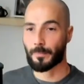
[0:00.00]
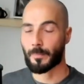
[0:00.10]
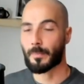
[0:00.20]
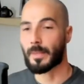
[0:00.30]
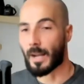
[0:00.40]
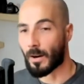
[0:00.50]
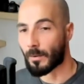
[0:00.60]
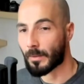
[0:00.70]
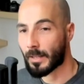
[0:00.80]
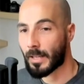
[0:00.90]
Now,
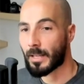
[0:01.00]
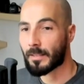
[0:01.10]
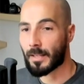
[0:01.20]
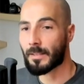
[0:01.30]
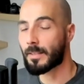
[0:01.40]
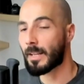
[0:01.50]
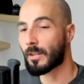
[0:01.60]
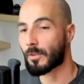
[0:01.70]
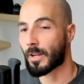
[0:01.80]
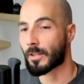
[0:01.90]
since the
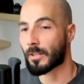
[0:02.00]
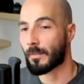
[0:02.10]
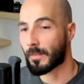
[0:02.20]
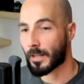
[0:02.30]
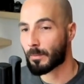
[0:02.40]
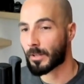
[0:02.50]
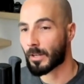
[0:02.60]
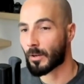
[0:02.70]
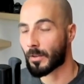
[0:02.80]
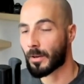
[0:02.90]
introduction of this
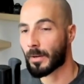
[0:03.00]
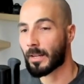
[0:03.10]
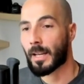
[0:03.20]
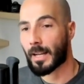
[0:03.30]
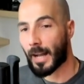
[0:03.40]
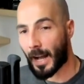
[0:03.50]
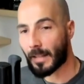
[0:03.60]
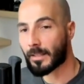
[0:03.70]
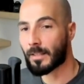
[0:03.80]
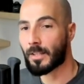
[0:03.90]
particular theory, it
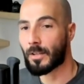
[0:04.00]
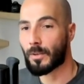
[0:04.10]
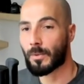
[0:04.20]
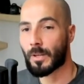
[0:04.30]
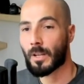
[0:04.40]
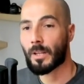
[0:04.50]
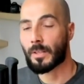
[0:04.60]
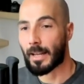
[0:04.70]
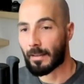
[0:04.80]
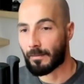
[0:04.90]
has continued
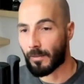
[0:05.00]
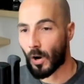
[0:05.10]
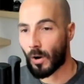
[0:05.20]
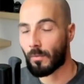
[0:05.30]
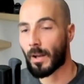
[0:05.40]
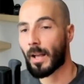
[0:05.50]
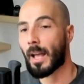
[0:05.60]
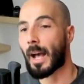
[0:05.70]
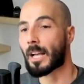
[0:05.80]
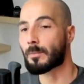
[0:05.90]
to evolve
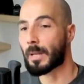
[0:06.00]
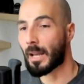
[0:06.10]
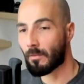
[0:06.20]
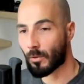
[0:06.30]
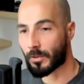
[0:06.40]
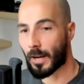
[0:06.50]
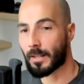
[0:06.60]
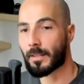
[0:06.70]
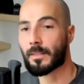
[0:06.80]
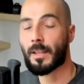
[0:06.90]
as behavioral
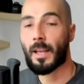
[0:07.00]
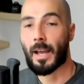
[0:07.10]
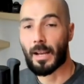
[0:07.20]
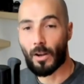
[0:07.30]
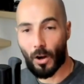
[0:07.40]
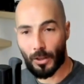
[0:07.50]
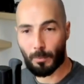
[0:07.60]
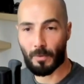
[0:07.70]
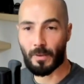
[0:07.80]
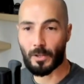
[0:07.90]
scientists and other
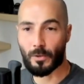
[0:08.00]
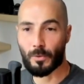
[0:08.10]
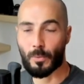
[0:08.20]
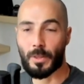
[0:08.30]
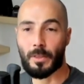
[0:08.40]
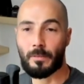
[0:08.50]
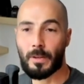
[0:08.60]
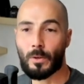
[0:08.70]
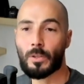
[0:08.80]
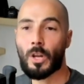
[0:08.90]
professionals within the
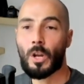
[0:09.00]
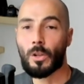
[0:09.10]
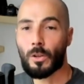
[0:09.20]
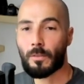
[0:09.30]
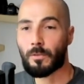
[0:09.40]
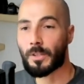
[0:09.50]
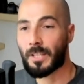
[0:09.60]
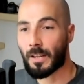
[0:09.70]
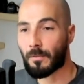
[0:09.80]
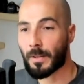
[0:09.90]
field look for
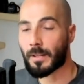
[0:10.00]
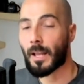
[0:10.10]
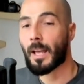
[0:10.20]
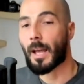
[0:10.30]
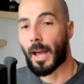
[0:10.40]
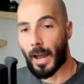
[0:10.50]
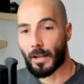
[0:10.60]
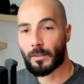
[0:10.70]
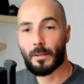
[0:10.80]
different and,